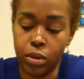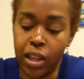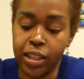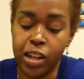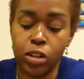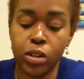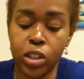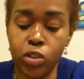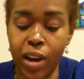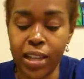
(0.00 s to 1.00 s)
like they're going to
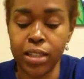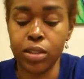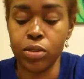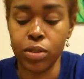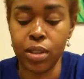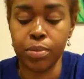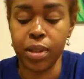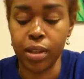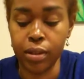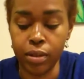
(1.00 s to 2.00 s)
try to do
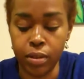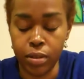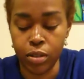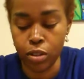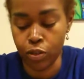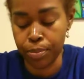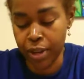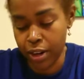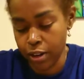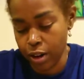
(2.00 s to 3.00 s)
something to
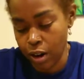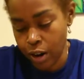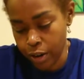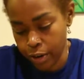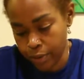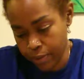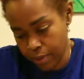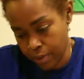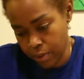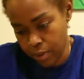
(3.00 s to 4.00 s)
repair your heart,
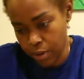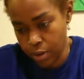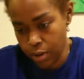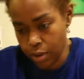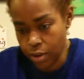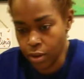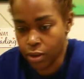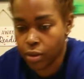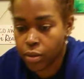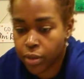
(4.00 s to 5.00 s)

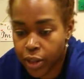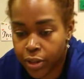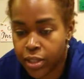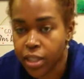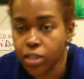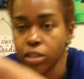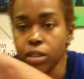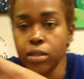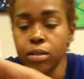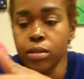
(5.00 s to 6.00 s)
their
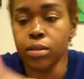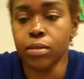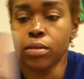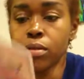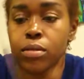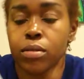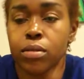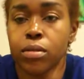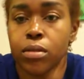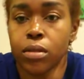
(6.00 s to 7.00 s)
intentions.
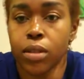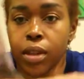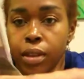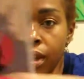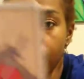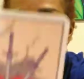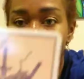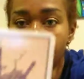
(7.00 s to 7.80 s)
Look at that.